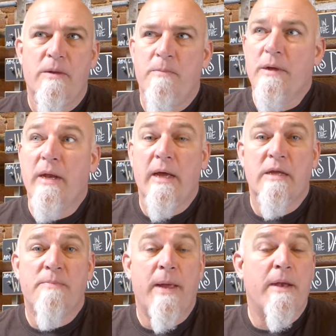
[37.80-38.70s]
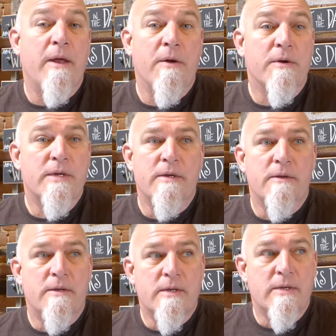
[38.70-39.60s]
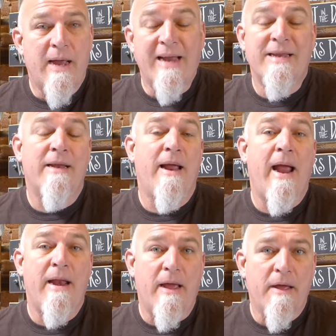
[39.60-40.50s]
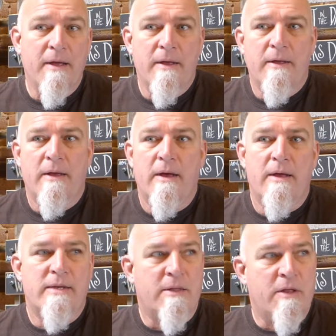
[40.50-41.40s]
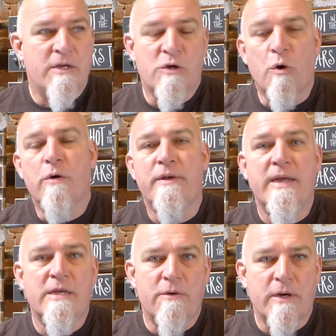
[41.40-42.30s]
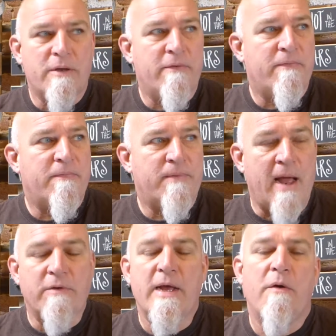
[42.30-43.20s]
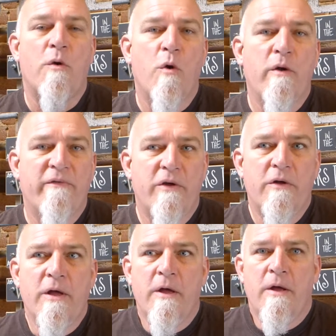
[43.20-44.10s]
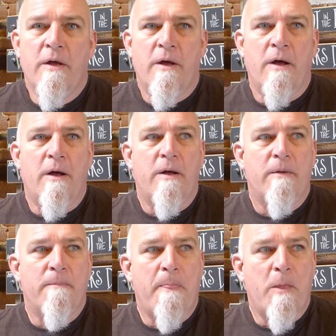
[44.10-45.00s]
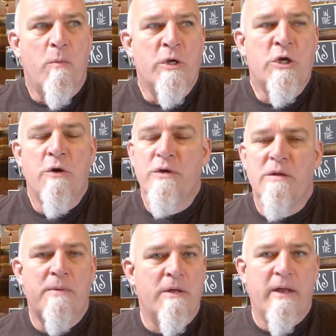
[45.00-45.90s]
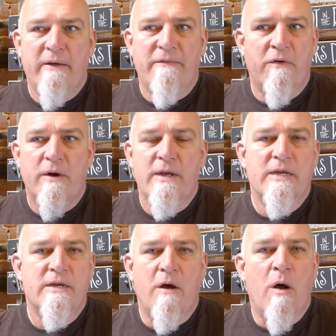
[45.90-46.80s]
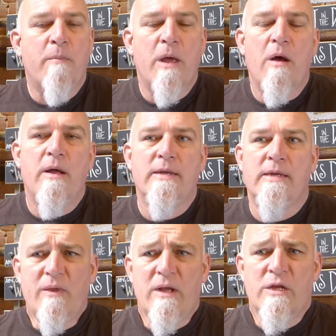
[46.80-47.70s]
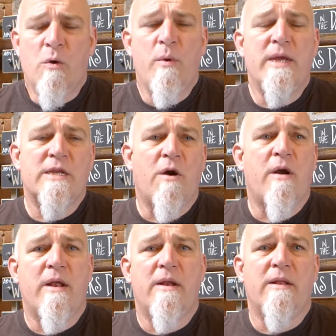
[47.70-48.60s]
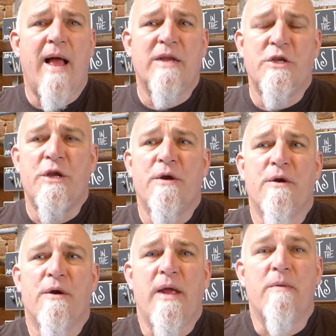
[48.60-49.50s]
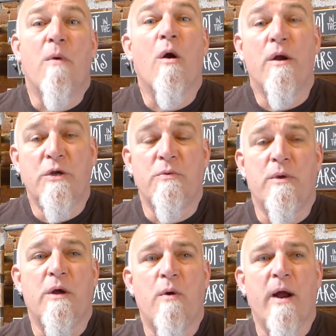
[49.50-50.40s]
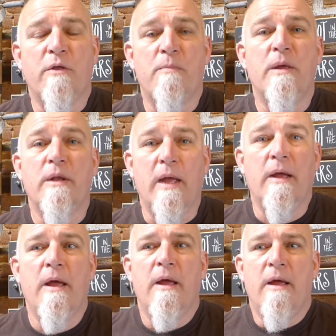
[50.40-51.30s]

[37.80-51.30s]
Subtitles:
The building has been here since 1880. It's in the historical district of downtown Oroville. We chose the building for its ambiance. So we started last year in March. We acquired the building,